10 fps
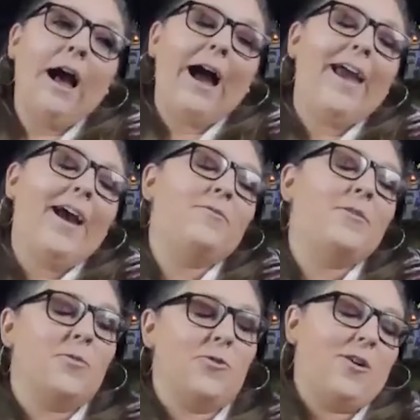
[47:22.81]
I have
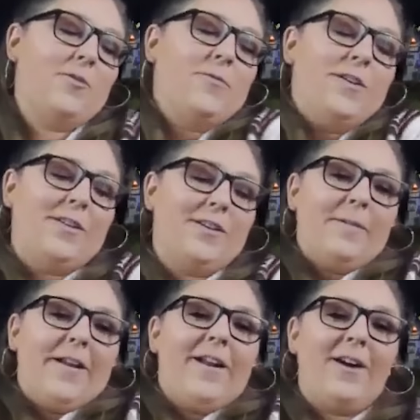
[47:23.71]
some strong feelings
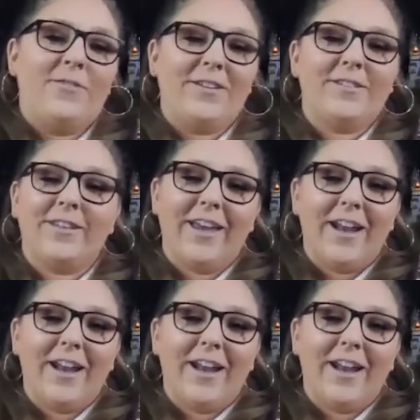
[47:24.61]
about it, obviously.